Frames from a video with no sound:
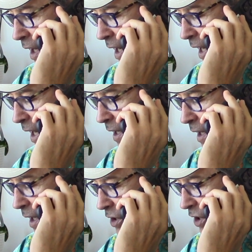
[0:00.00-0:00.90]
I
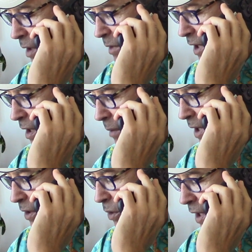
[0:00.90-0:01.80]
had a gentleman come
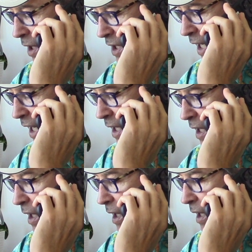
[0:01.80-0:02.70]
in who had a 10